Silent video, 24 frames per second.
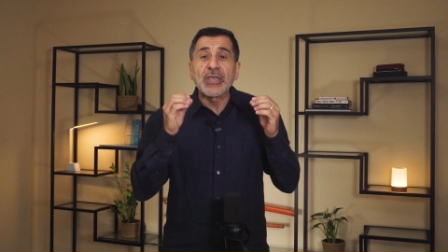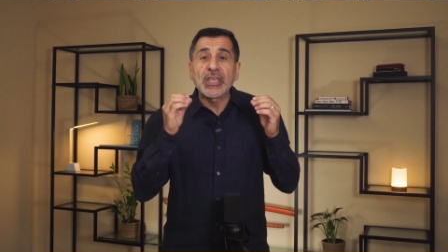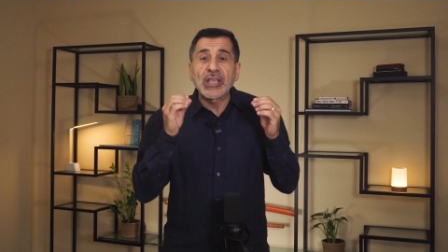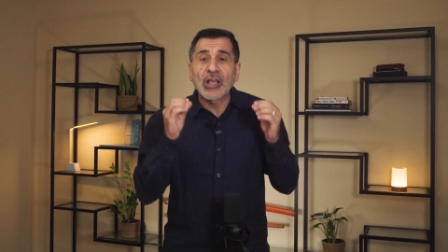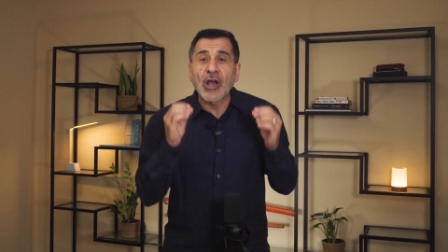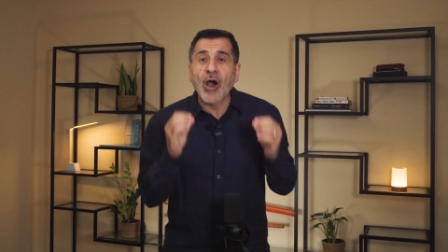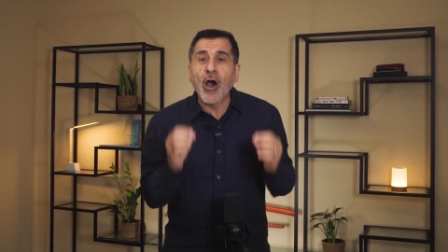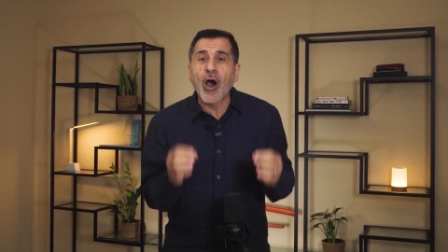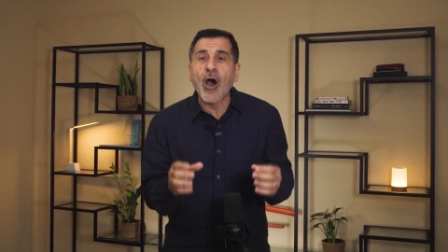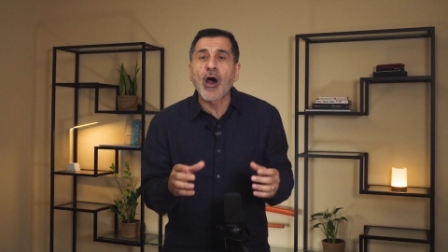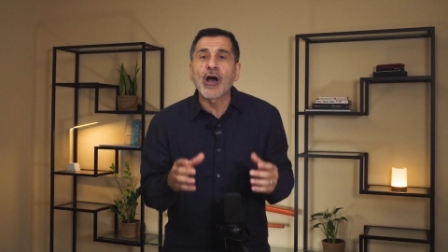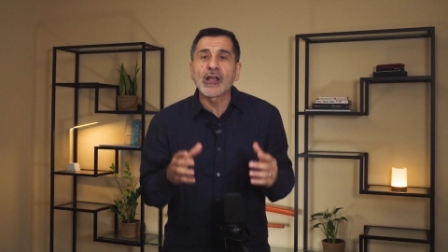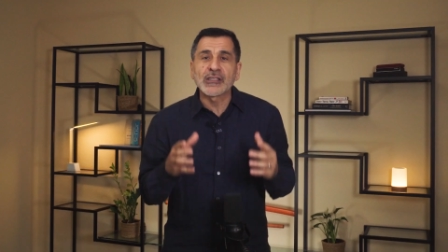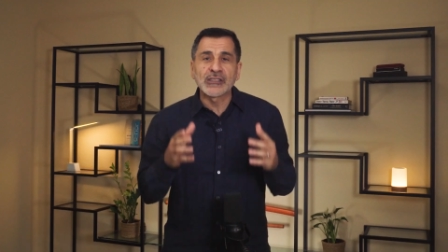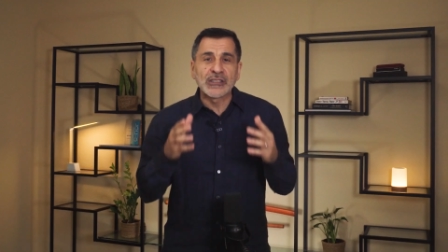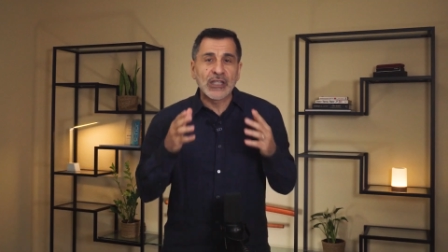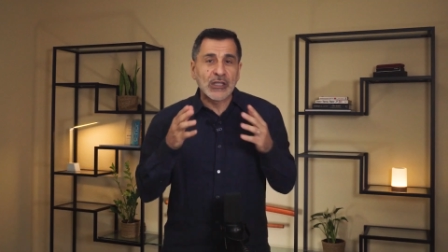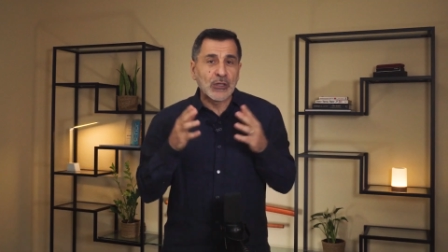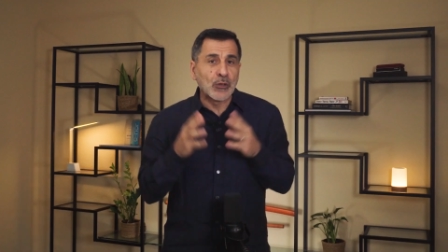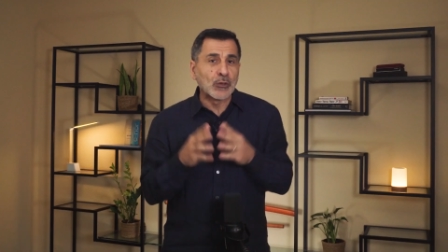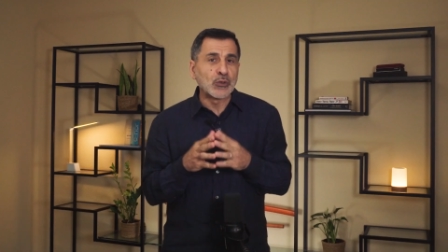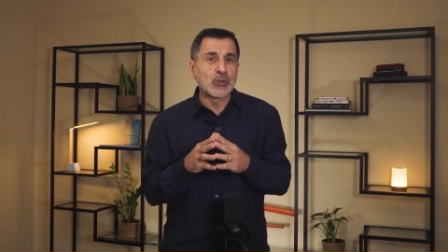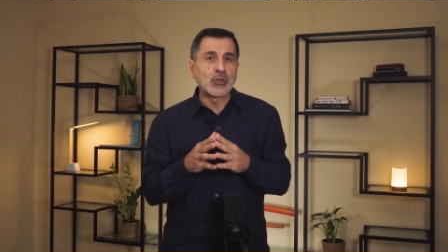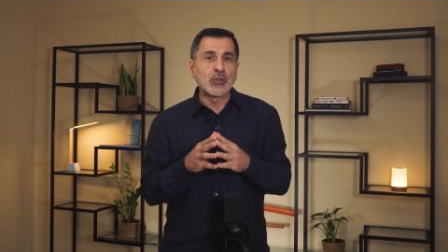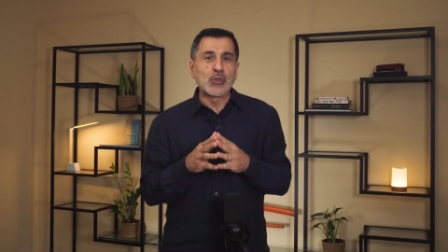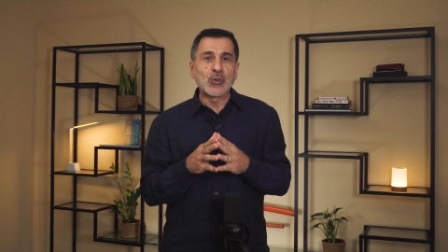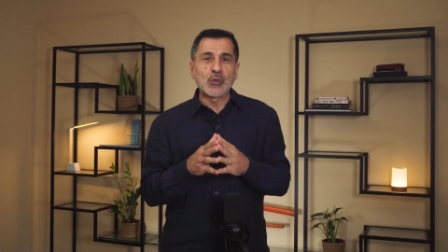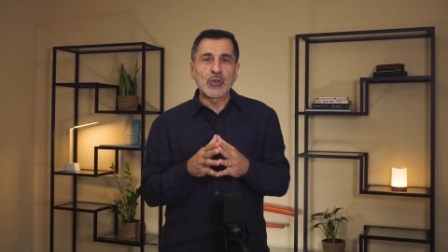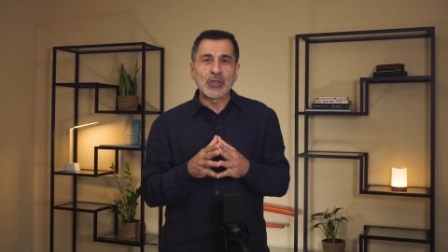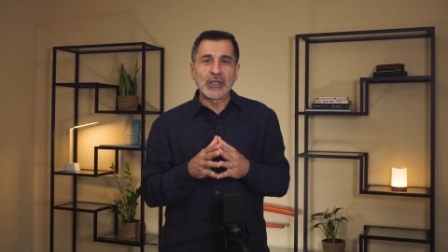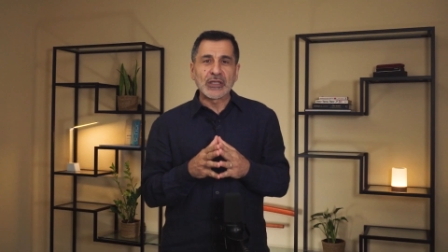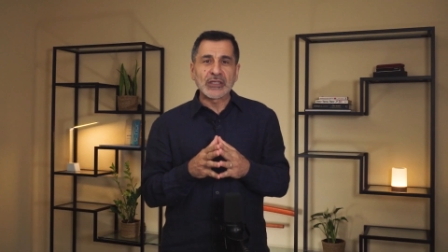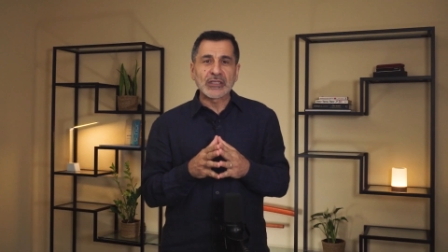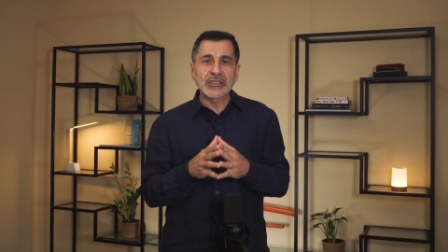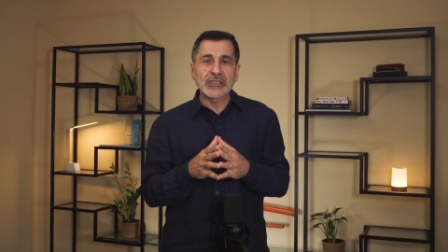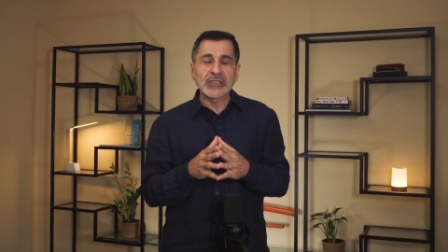because they don't
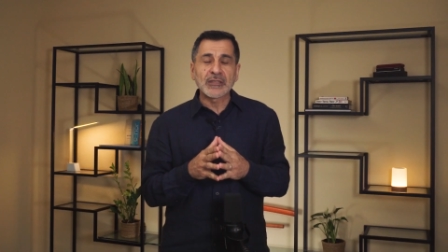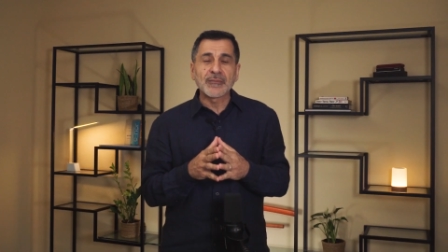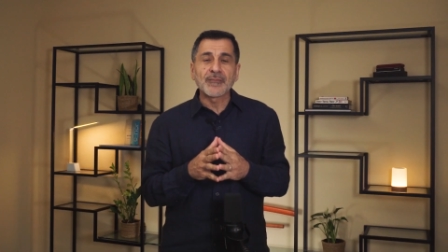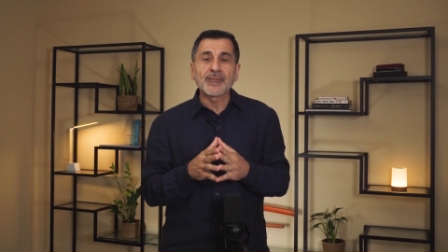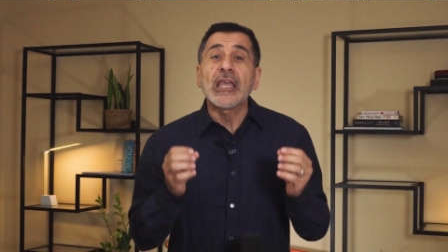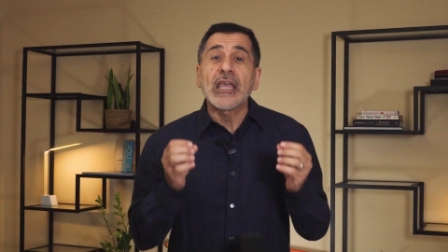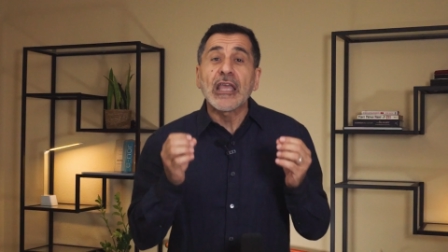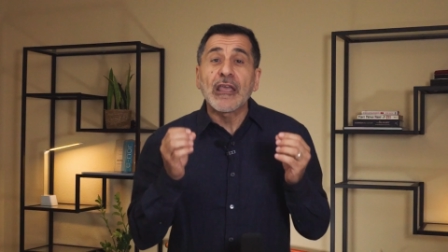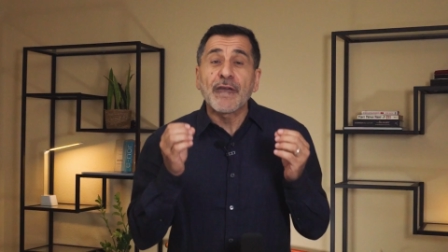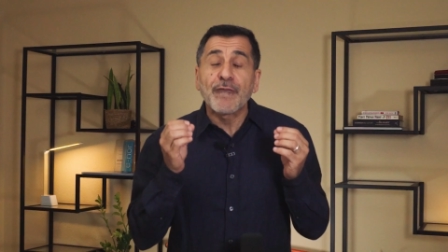do this.